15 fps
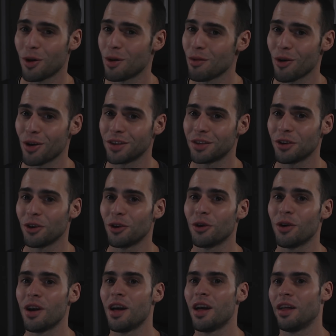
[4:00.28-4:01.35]

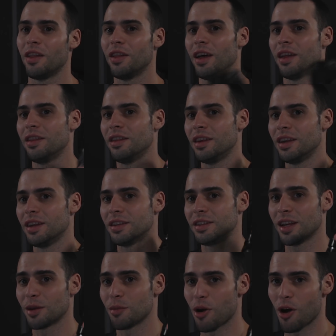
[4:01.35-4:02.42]
1.2, then the
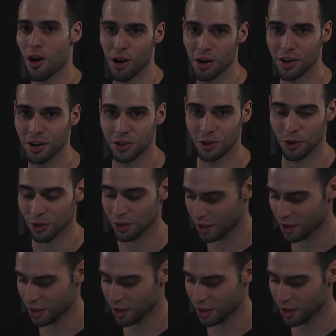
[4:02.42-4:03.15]
Sigma Art is your